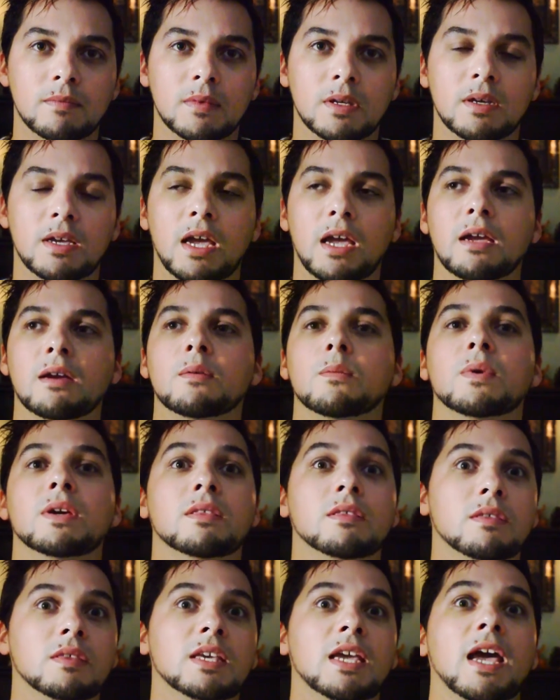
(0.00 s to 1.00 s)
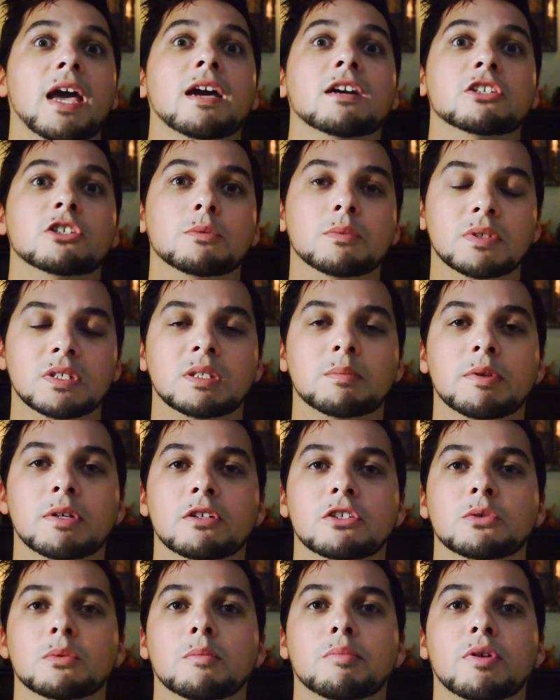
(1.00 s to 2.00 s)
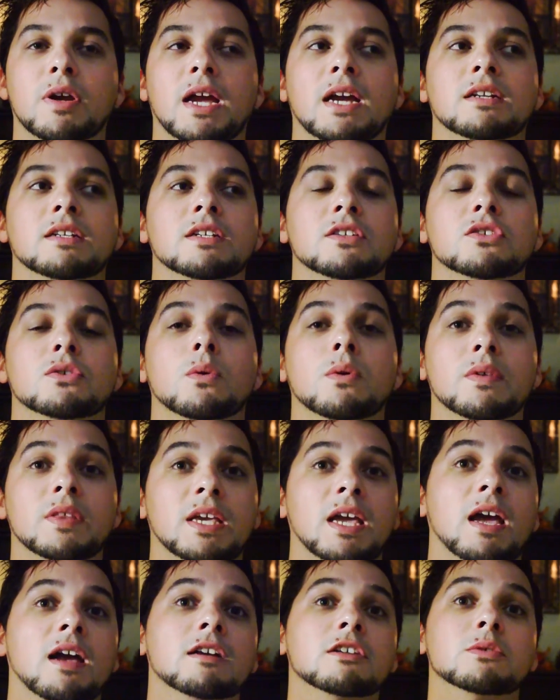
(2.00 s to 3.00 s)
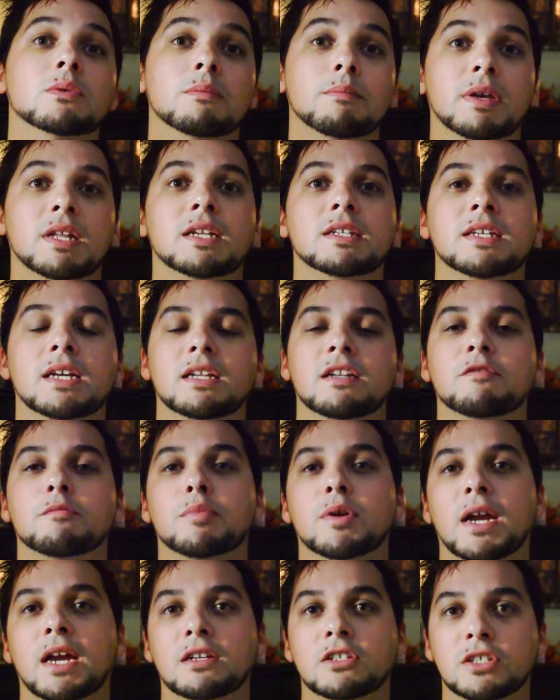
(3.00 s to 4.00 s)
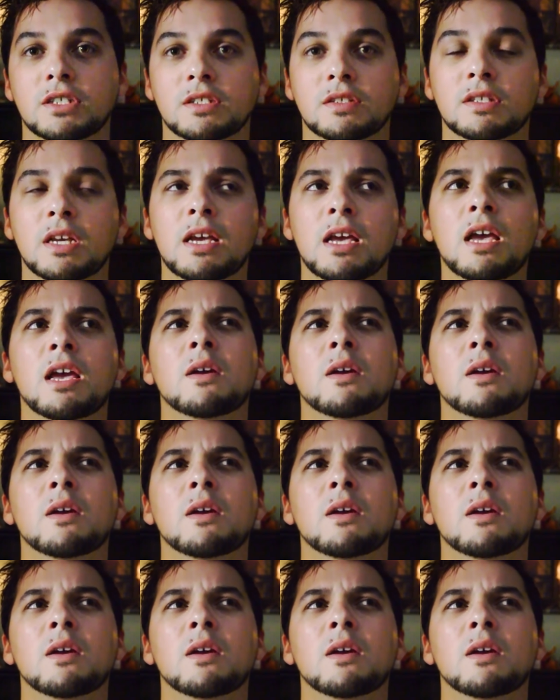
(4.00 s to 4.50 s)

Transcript: okay, with the actual spiritual practice or the actual meditative practice.